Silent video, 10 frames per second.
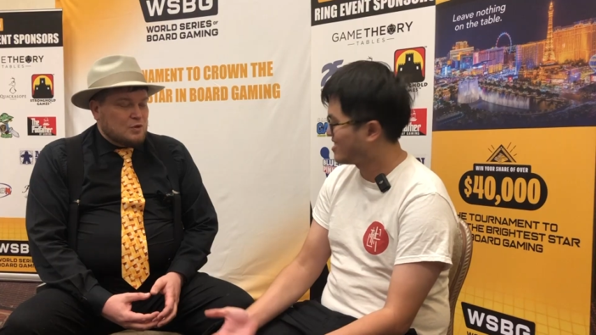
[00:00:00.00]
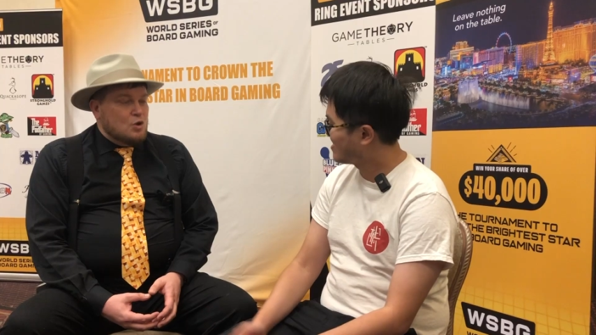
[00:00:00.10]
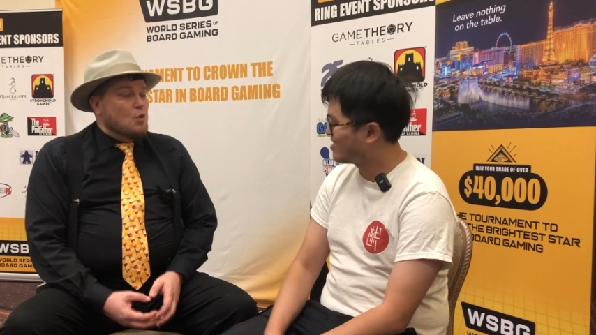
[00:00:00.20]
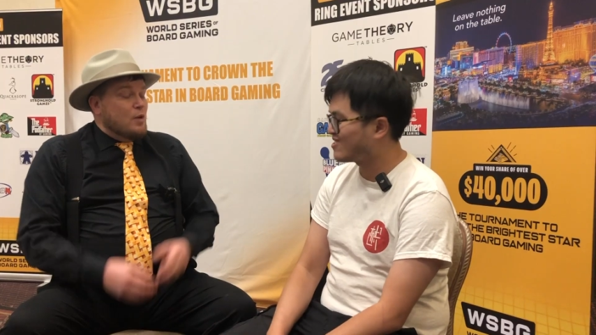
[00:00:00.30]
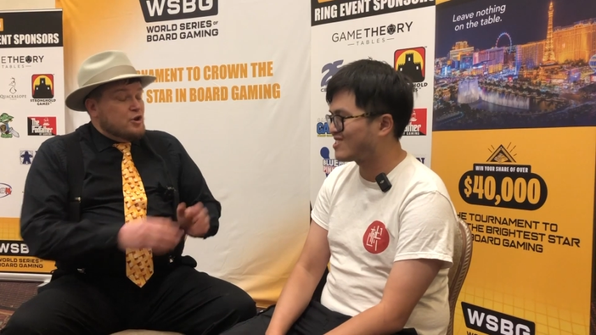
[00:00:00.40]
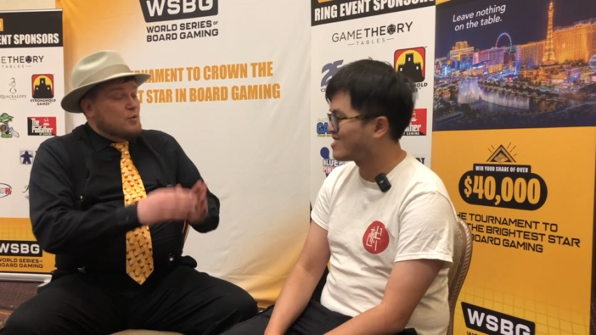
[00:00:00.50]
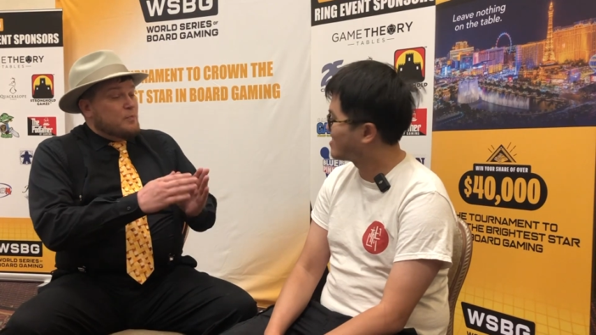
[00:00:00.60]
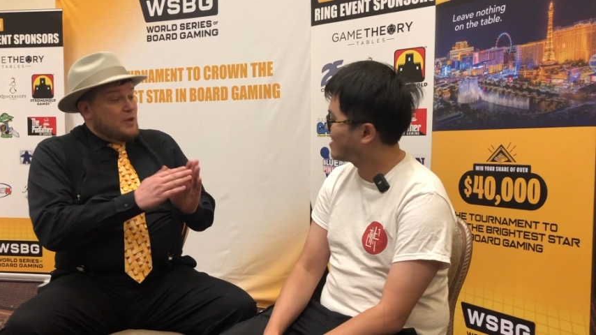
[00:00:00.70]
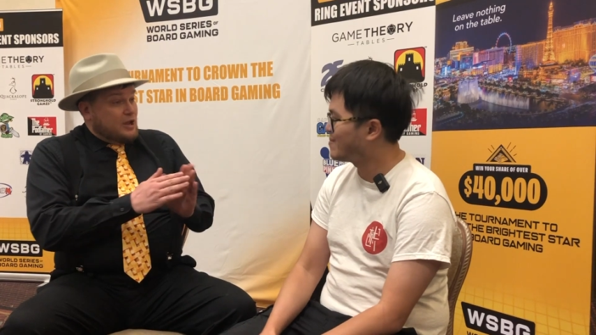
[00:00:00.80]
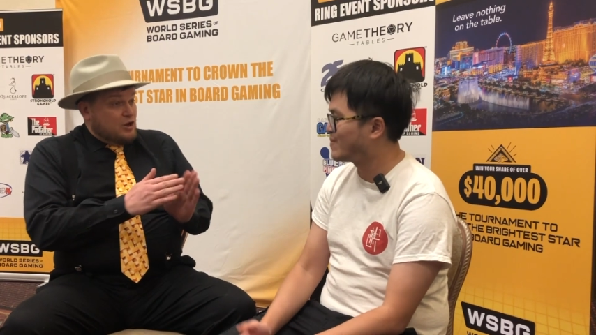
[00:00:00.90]
Speaker 1: when you
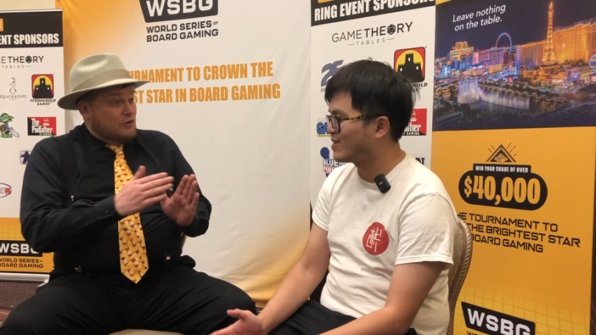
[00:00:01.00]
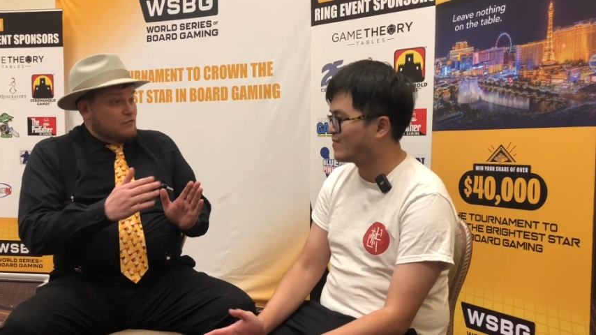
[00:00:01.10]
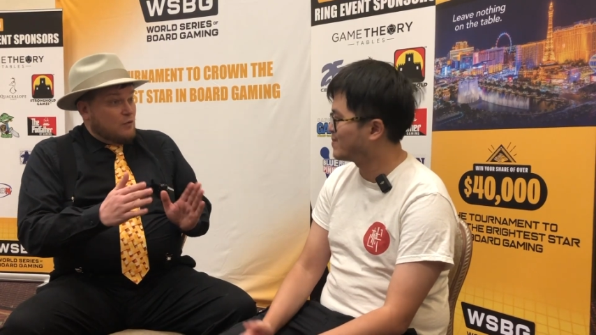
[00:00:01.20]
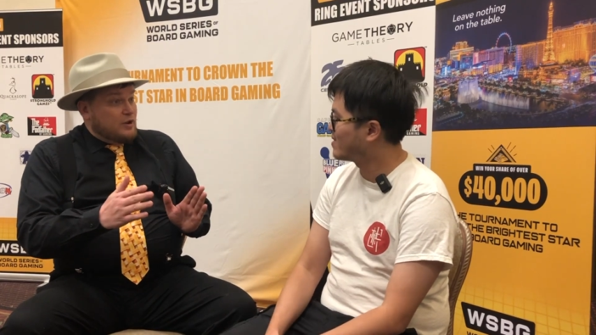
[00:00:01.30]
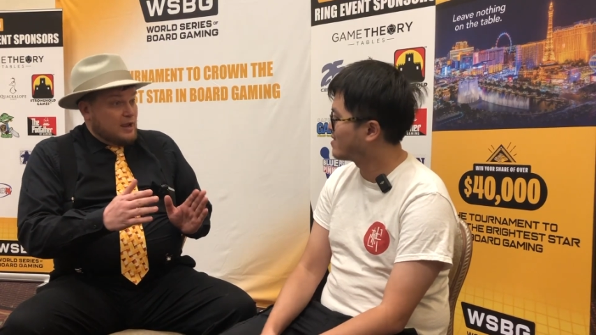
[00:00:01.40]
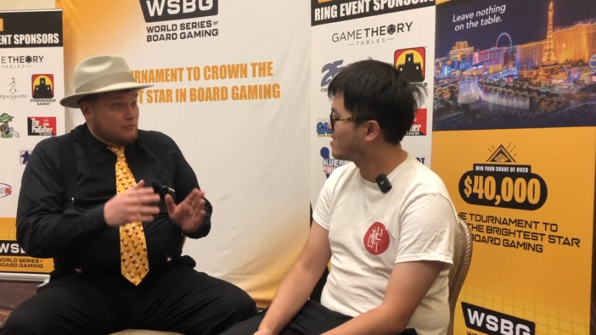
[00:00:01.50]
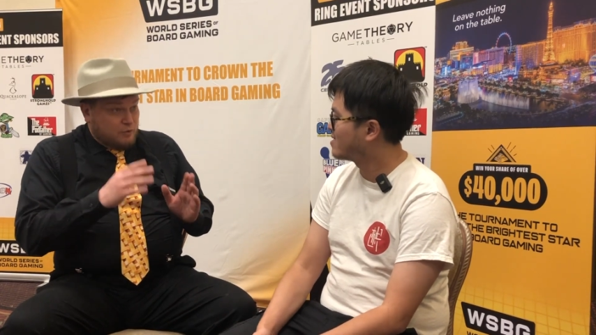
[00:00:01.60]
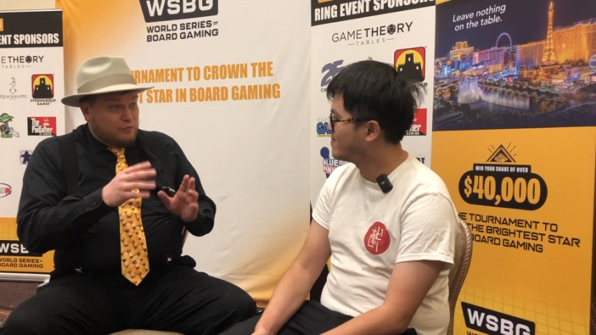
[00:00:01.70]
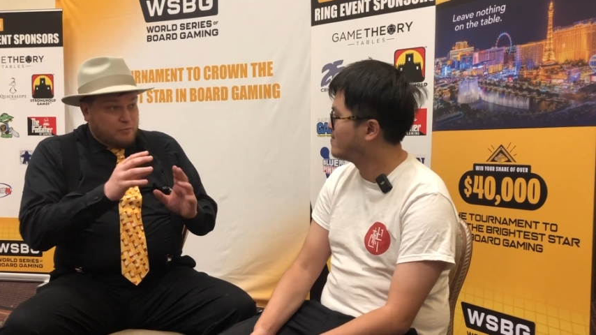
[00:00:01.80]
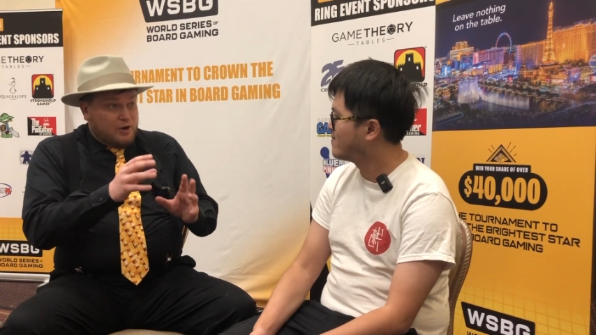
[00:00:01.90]
were picking your four
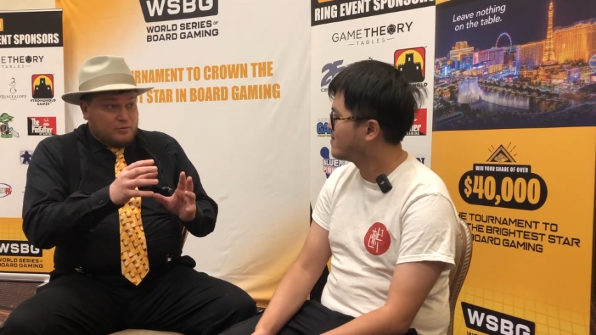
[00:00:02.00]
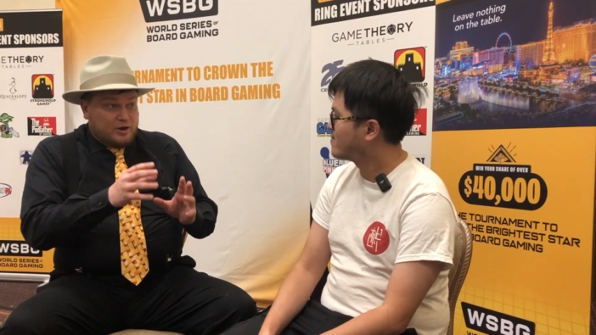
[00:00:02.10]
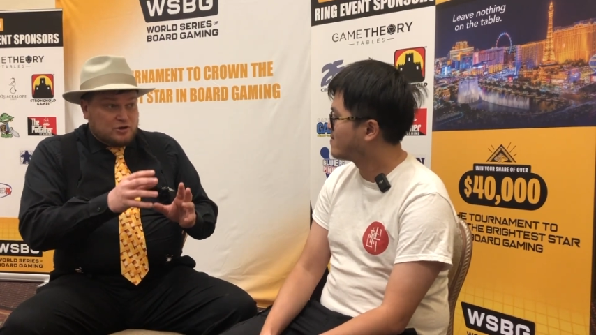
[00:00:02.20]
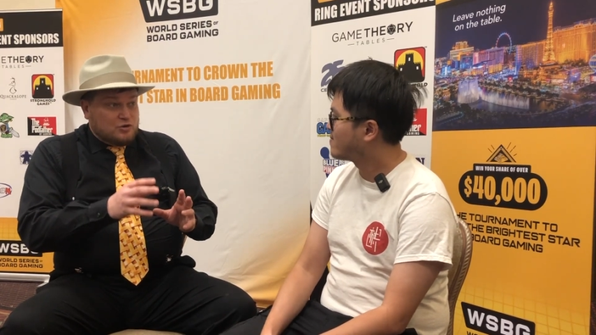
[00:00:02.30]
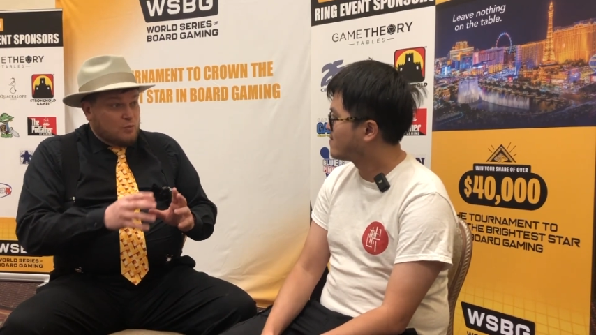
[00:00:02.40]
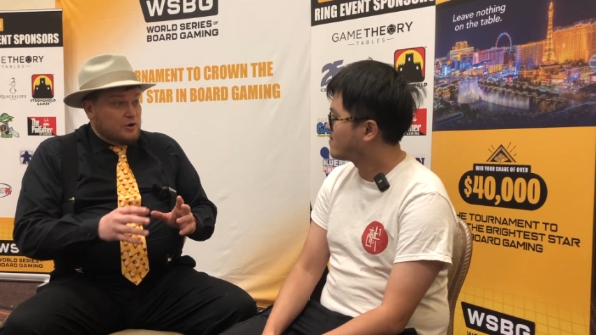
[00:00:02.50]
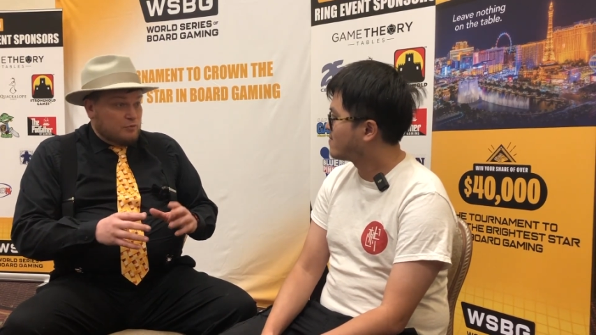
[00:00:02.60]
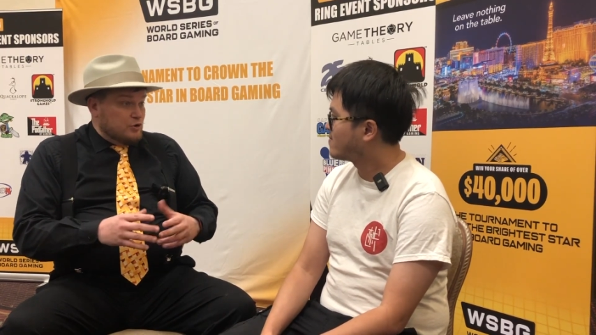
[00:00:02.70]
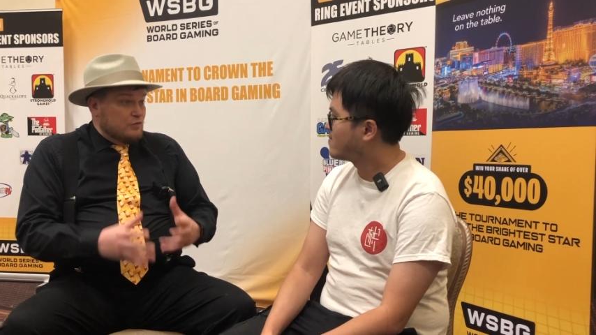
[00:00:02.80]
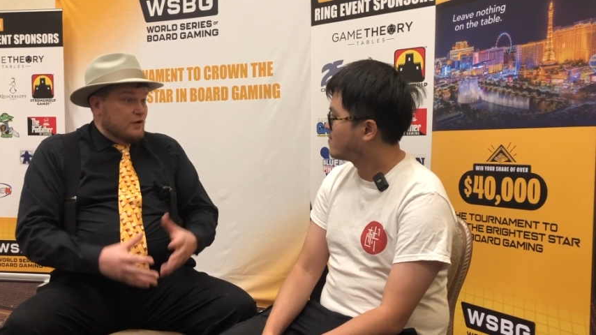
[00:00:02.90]
games, was mm-hmm. Blood Rage the
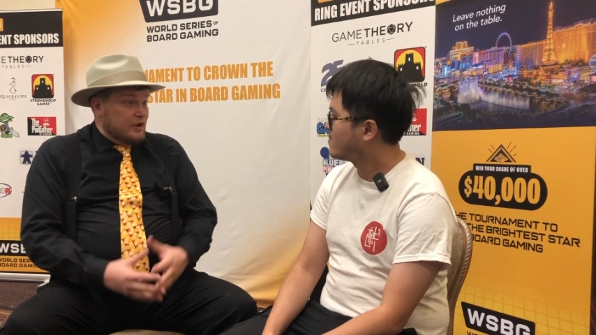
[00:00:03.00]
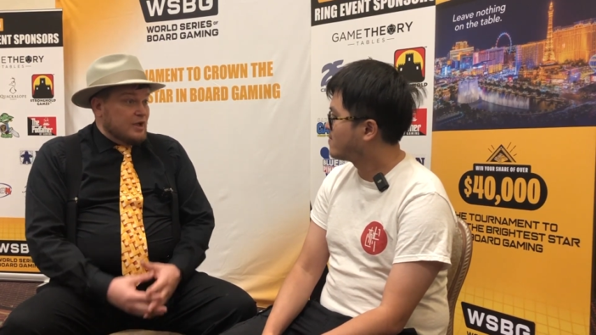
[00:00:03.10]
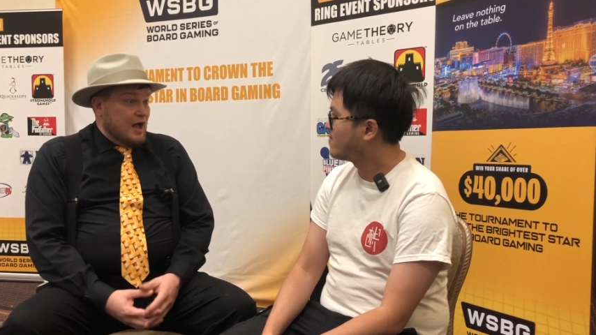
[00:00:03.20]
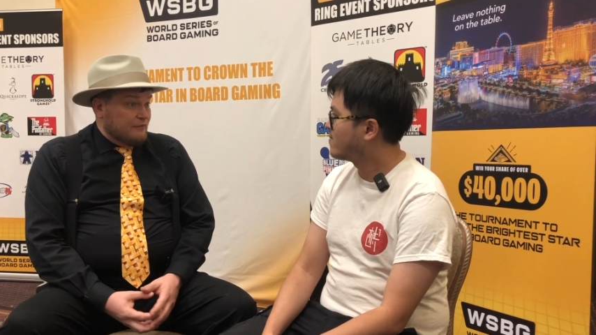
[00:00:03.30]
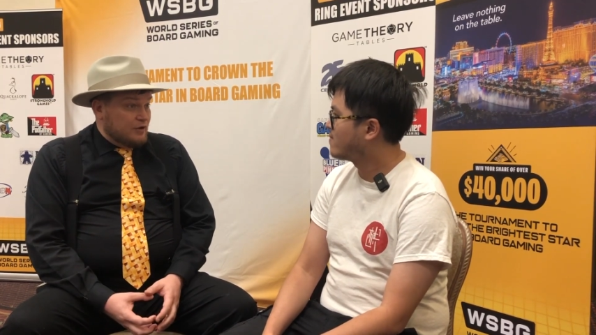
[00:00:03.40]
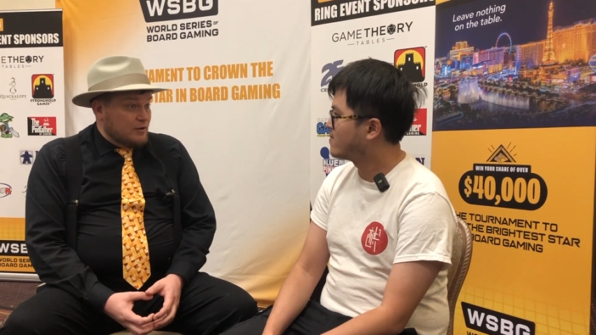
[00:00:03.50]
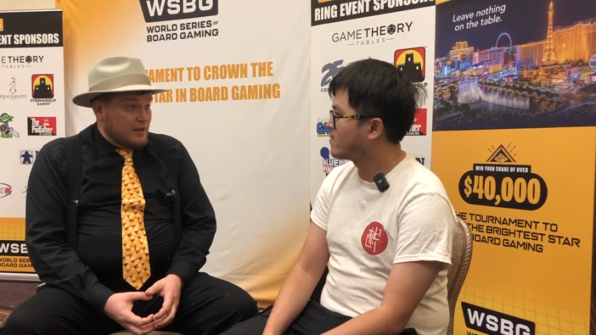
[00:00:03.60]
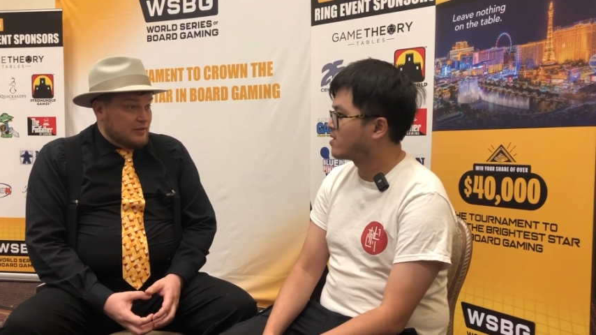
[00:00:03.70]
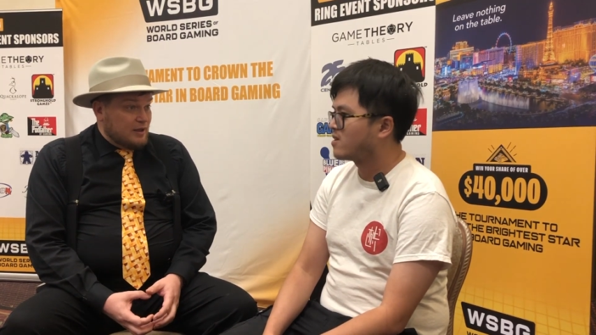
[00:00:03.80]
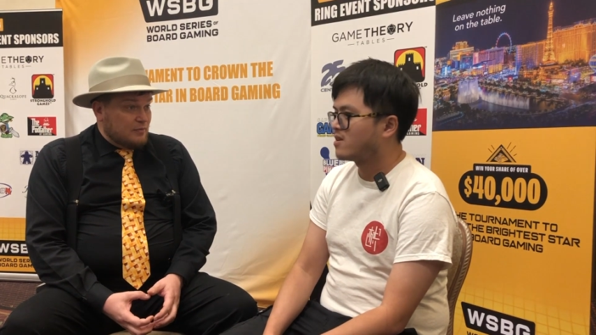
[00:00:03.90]
one? Were you very confident
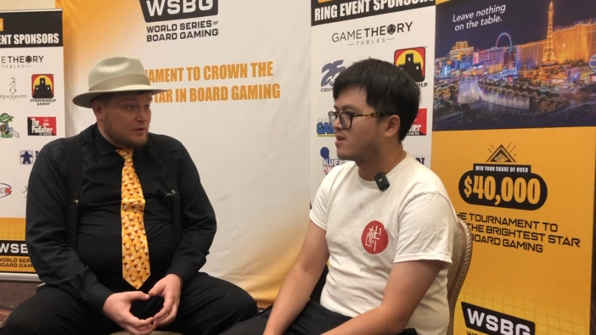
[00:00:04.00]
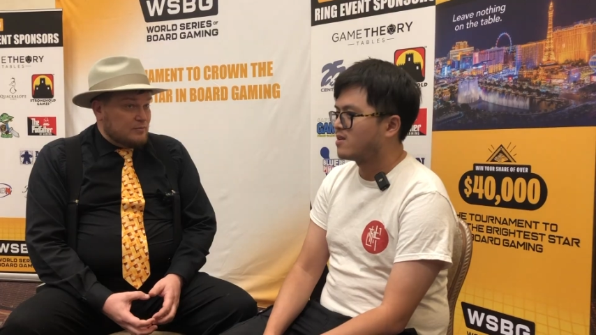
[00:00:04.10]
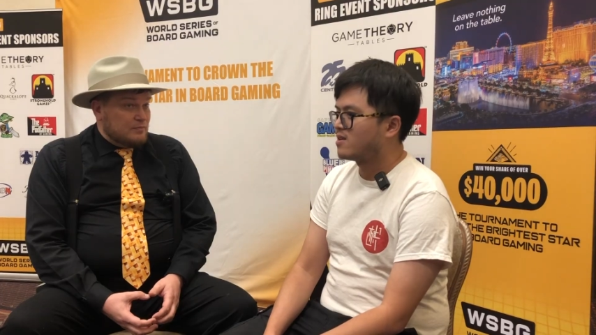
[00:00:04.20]
about that one?